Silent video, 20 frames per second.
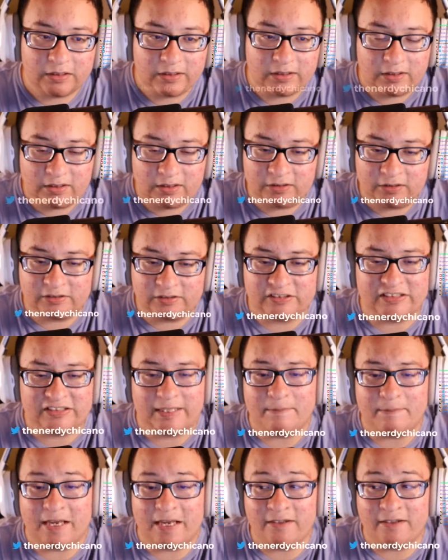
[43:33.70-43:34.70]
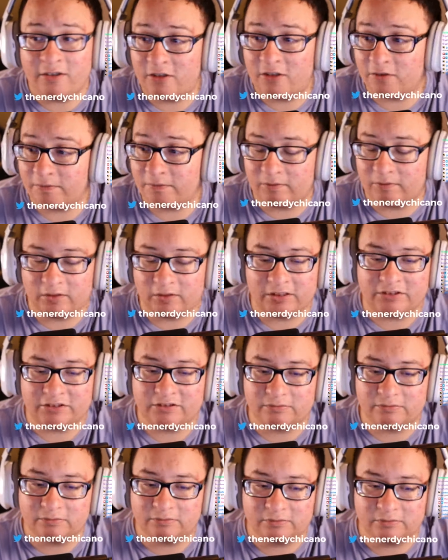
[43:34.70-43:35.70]
the same editor from
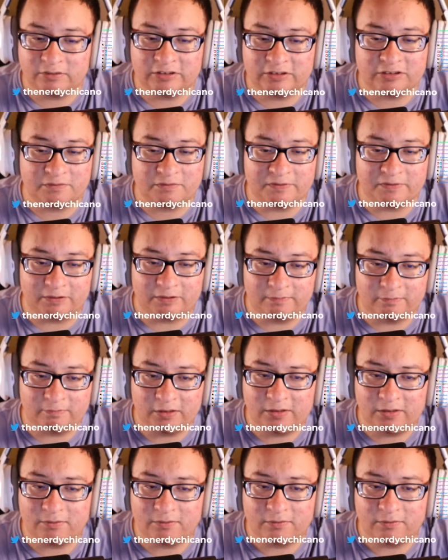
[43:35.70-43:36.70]
this film. Wow.